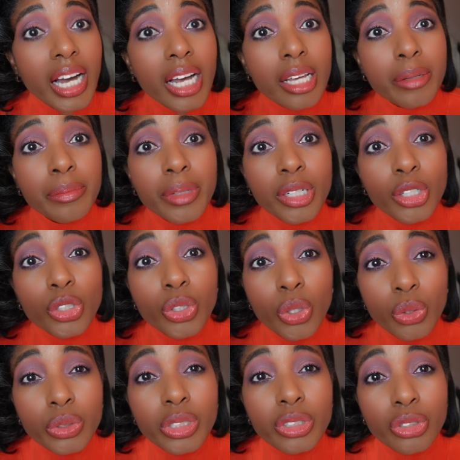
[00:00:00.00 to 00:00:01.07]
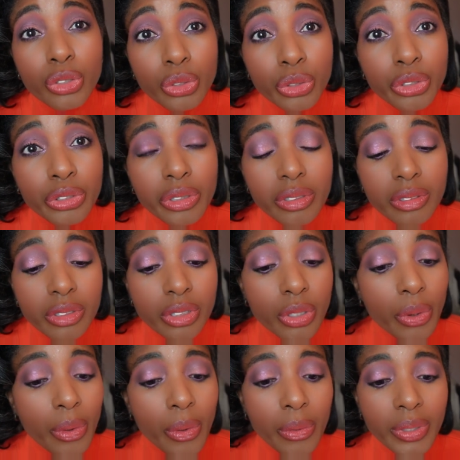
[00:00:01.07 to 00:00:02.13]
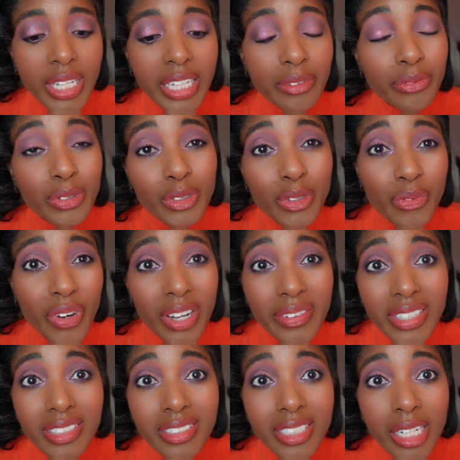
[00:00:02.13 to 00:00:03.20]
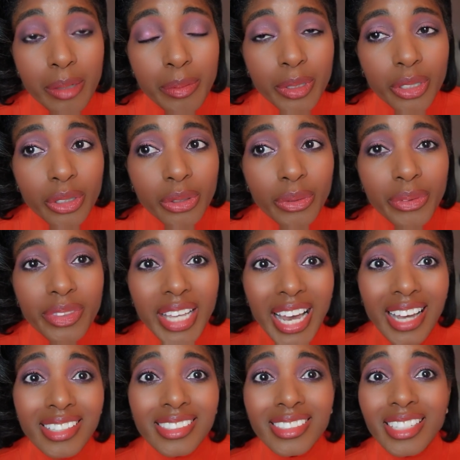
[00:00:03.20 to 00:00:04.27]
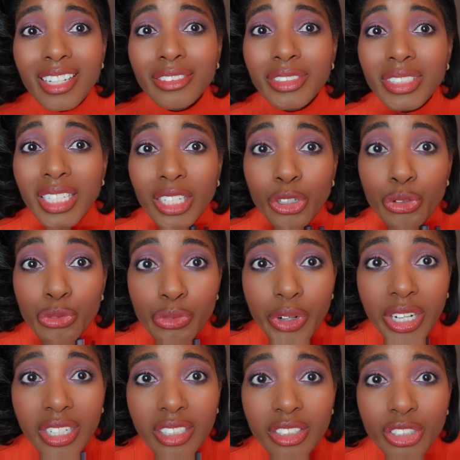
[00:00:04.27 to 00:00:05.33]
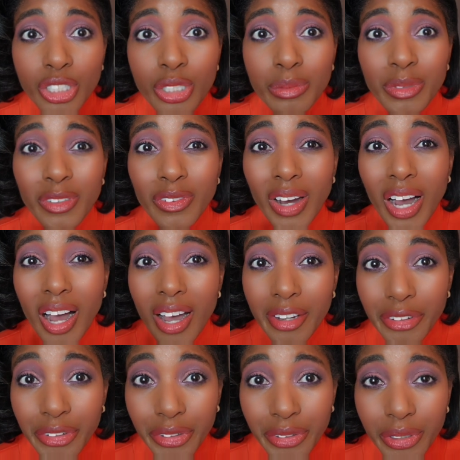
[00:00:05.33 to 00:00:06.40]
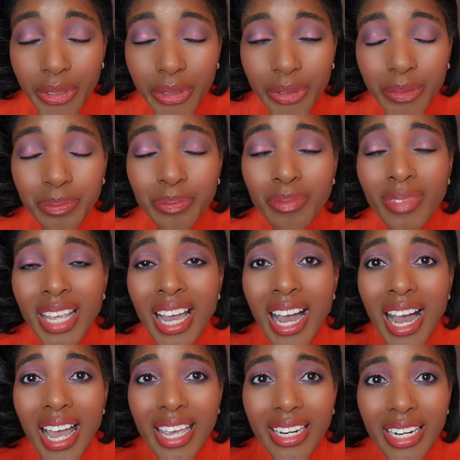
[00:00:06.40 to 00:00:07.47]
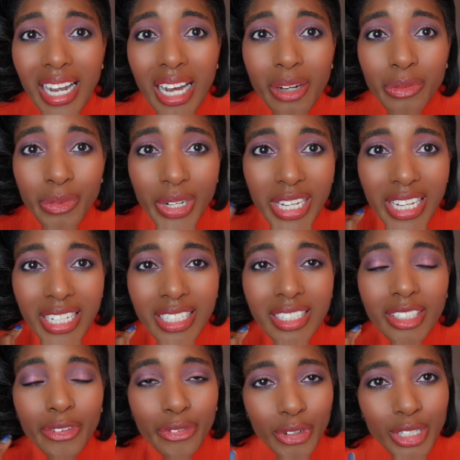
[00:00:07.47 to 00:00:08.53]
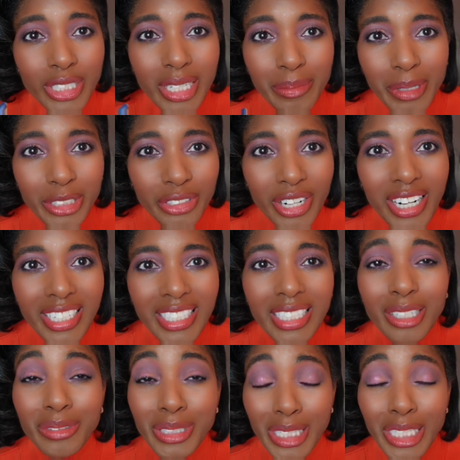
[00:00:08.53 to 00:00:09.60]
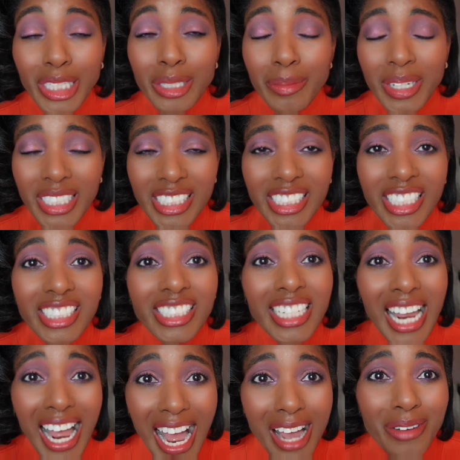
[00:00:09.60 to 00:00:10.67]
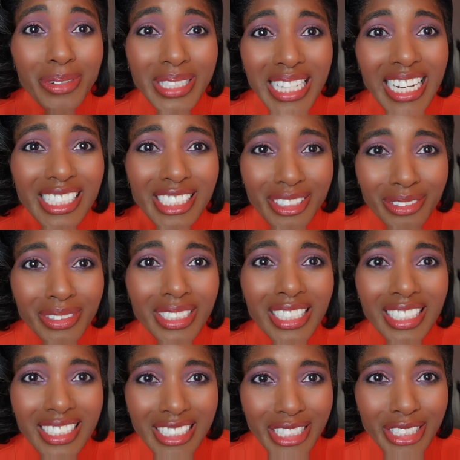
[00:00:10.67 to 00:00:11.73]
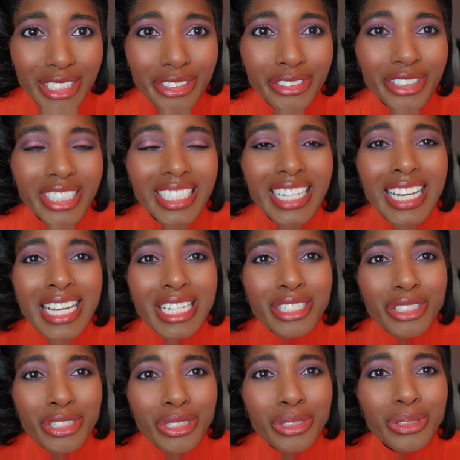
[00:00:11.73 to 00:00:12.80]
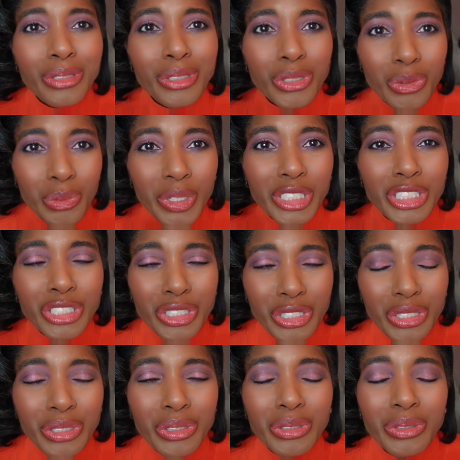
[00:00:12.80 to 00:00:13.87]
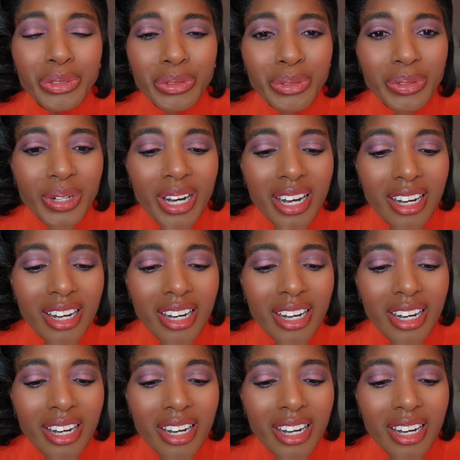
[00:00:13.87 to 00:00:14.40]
I'm a golden neutral. So like 55 NW, that sounded like great in terms of undertone. And when the first time I tried it and I was thinking about exchanging, I was actually really considering to switch to